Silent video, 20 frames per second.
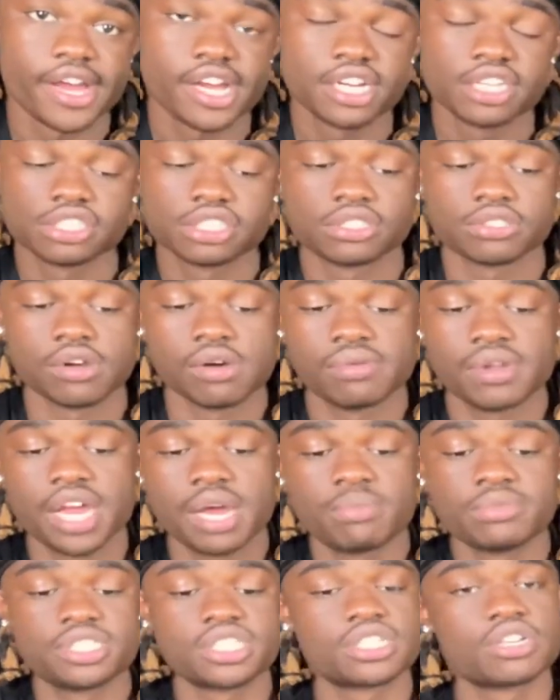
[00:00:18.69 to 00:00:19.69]
So I'm like, I'm
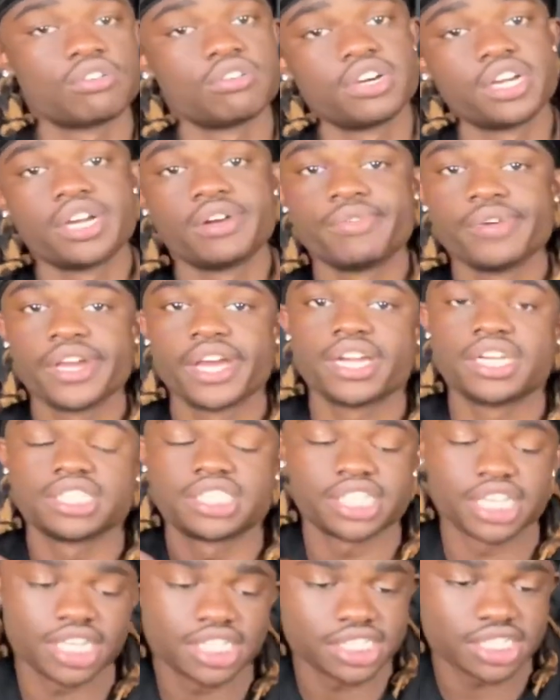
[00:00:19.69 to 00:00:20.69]
gonna just go ahead and react to
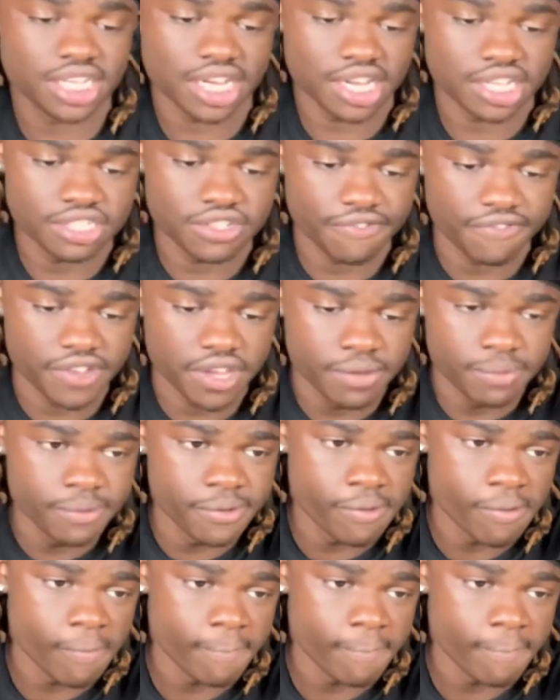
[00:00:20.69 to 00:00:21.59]
Tay Shots, you feel me?